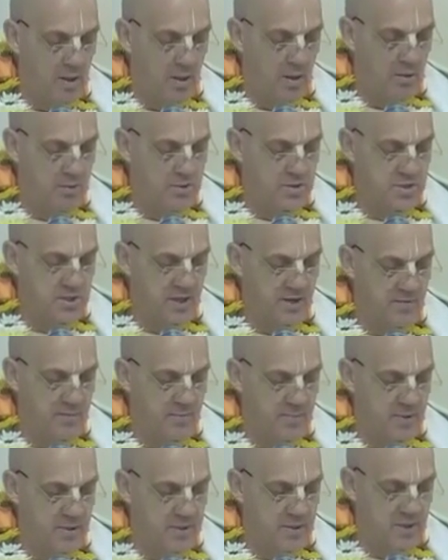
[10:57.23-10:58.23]
O son of
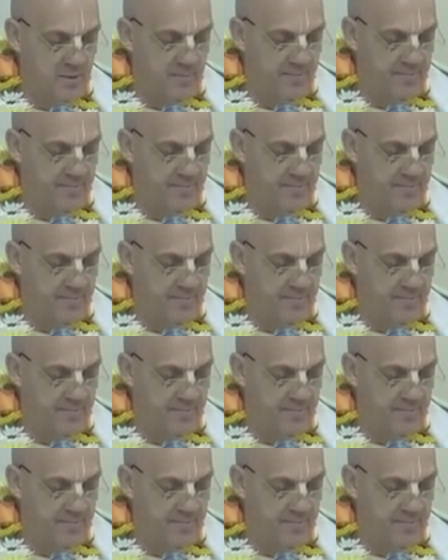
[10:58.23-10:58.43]
Prita,